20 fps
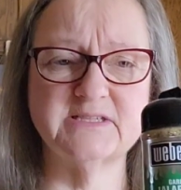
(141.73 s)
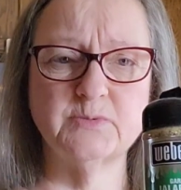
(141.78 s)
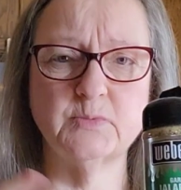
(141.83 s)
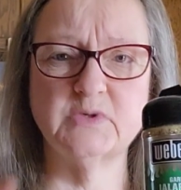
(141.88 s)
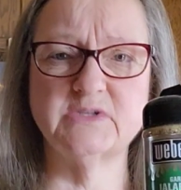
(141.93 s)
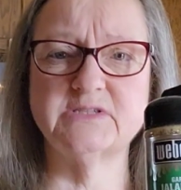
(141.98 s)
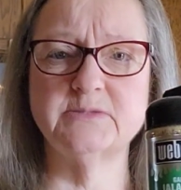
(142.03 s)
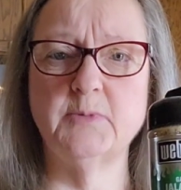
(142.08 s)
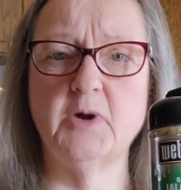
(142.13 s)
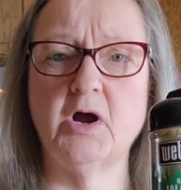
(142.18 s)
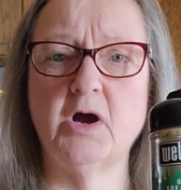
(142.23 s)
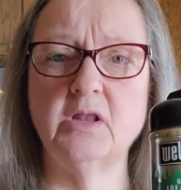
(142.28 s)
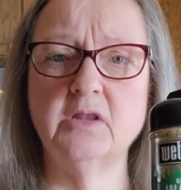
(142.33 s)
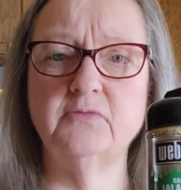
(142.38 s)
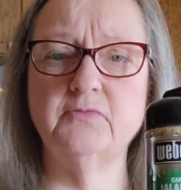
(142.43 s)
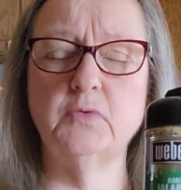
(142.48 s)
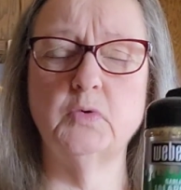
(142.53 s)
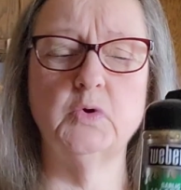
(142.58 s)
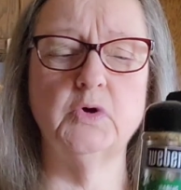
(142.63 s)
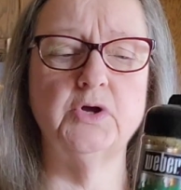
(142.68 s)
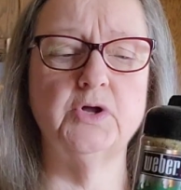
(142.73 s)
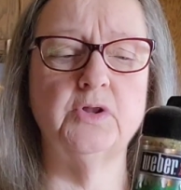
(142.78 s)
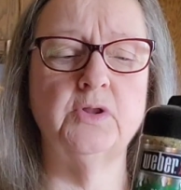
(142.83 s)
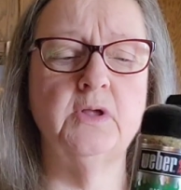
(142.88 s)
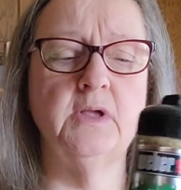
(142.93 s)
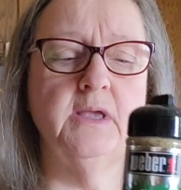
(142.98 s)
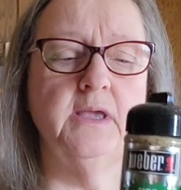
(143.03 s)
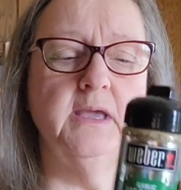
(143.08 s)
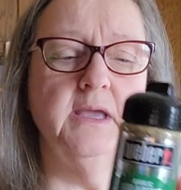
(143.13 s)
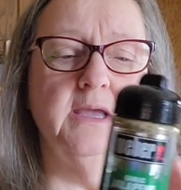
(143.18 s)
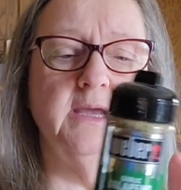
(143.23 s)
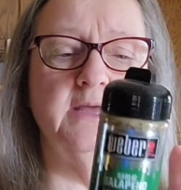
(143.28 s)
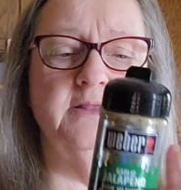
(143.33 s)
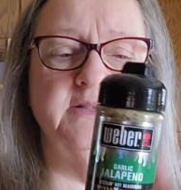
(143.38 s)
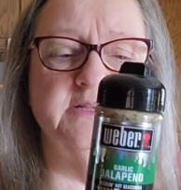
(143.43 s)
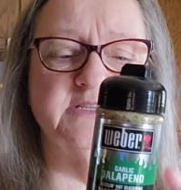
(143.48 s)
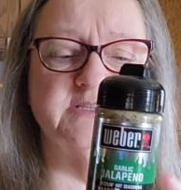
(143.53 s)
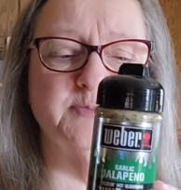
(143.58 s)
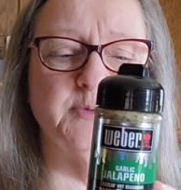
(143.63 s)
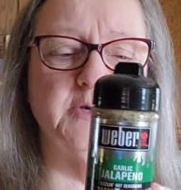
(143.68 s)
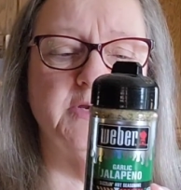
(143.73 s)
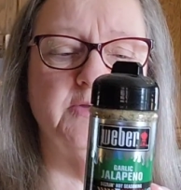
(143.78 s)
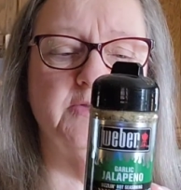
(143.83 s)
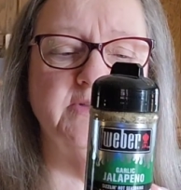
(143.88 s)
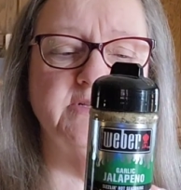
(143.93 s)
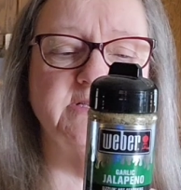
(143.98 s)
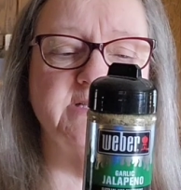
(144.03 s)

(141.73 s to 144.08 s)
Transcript: it with some olive oil and then sprinkle this